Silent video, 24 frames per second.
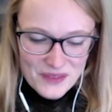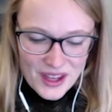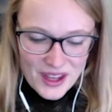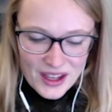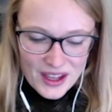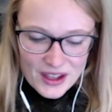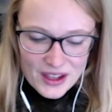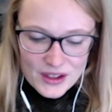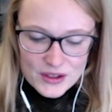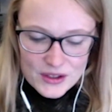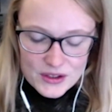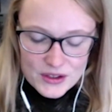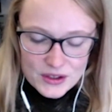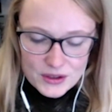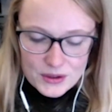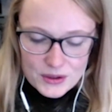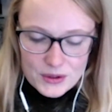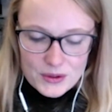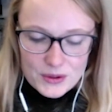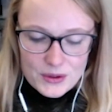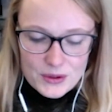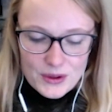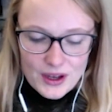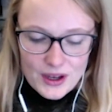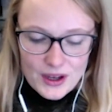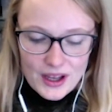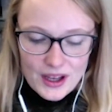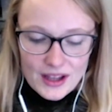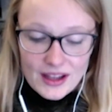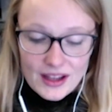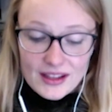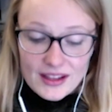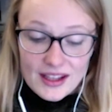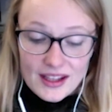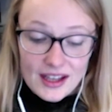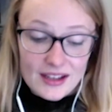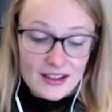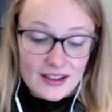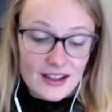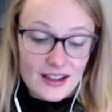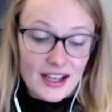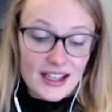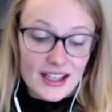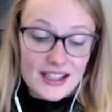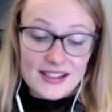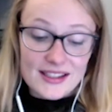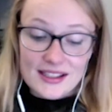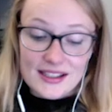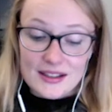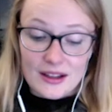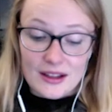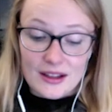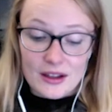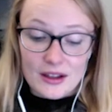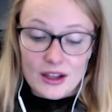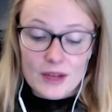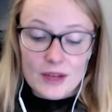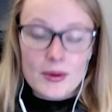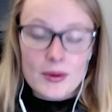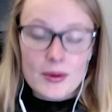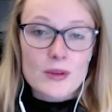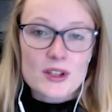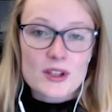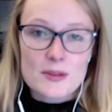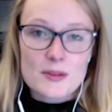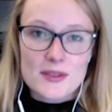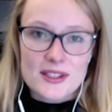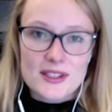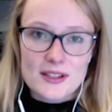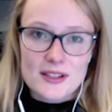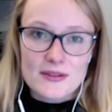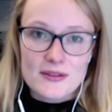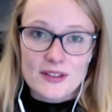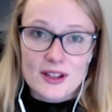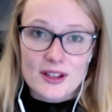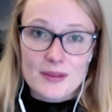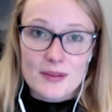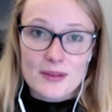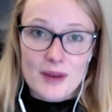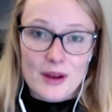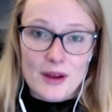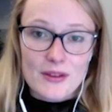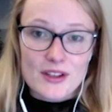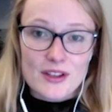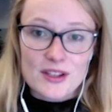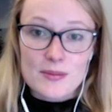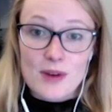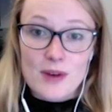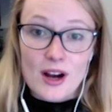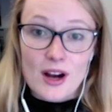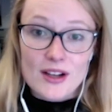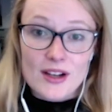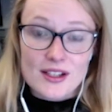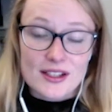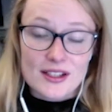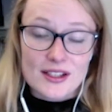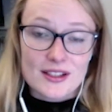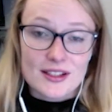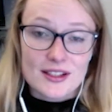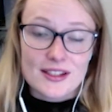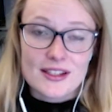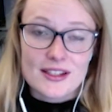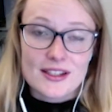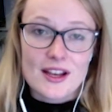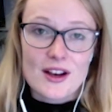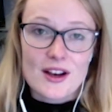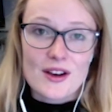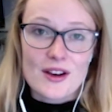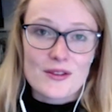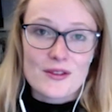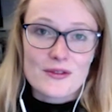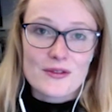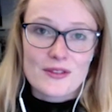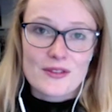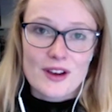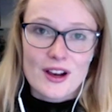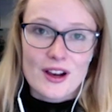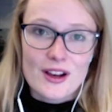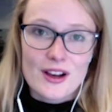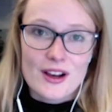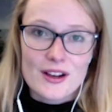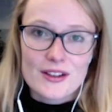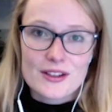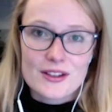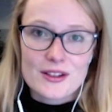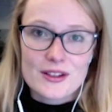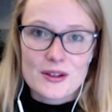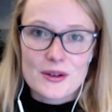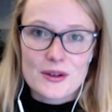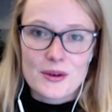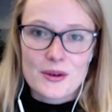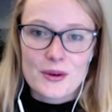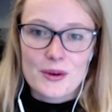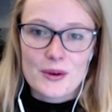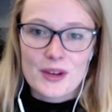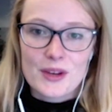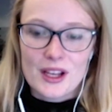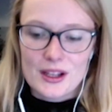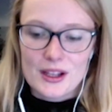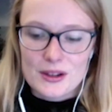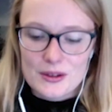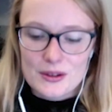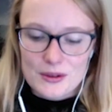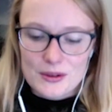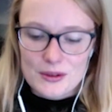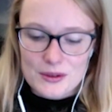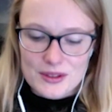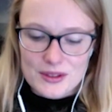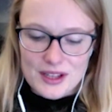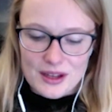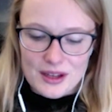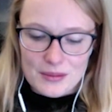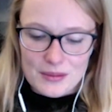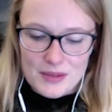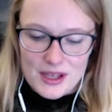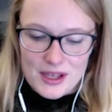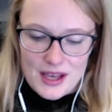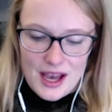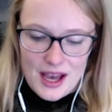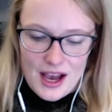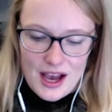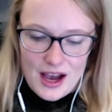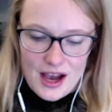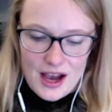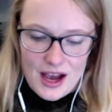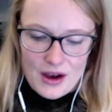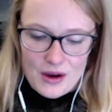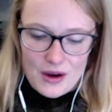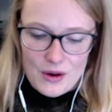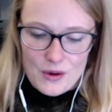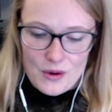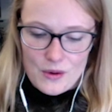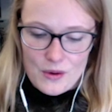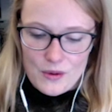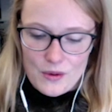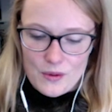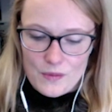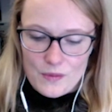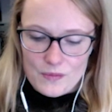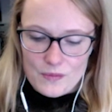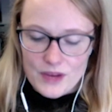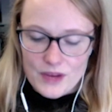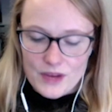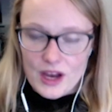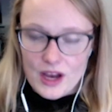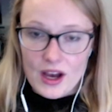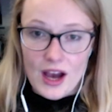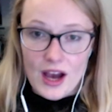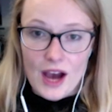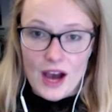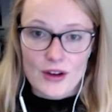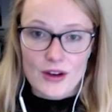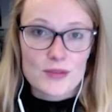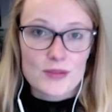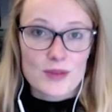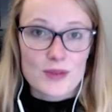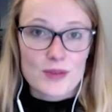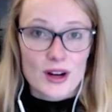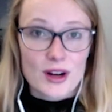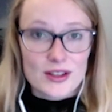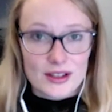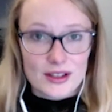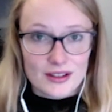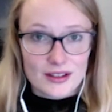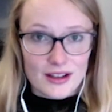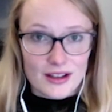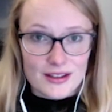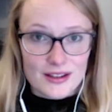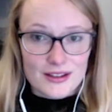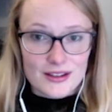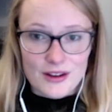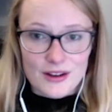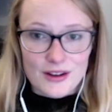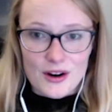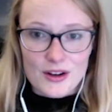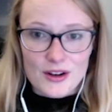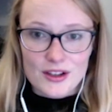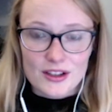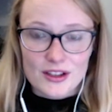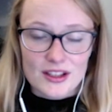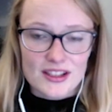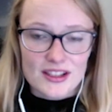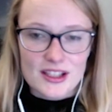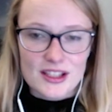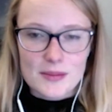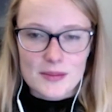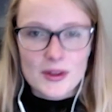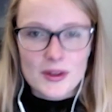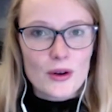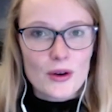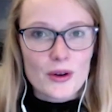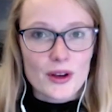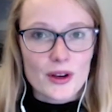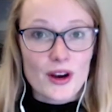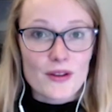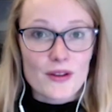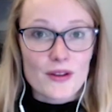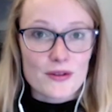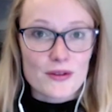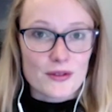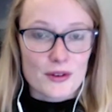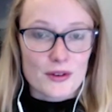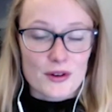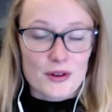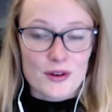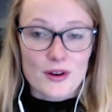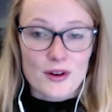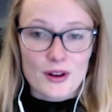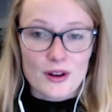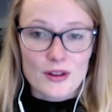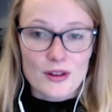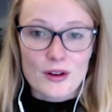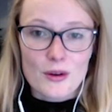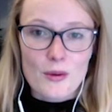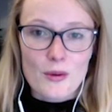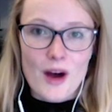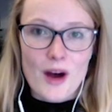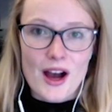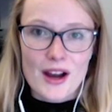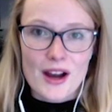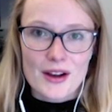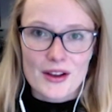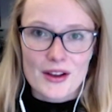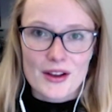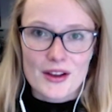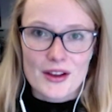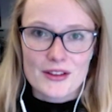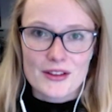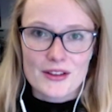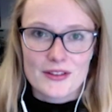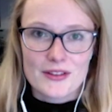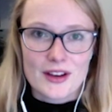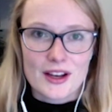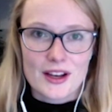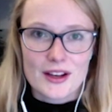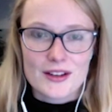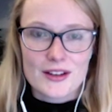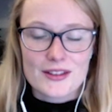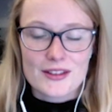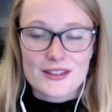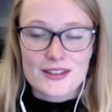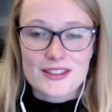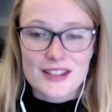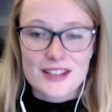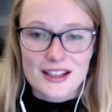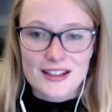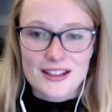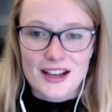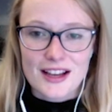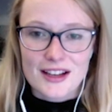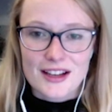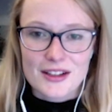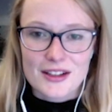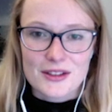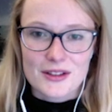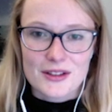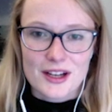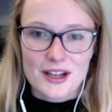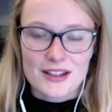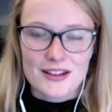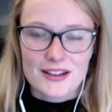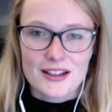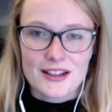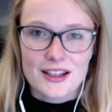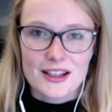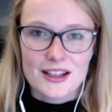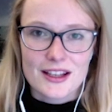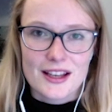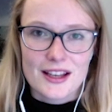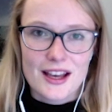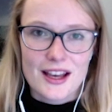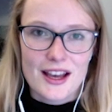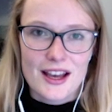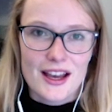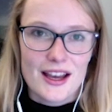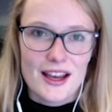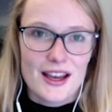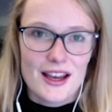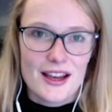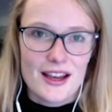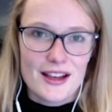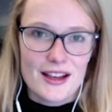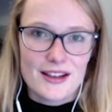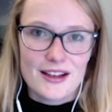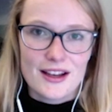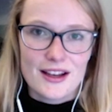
So, and then I guess a little bit more specific about this project itself. So can you tell me how this project got started? Because it's been going on for a little while, if I understand that correctly, and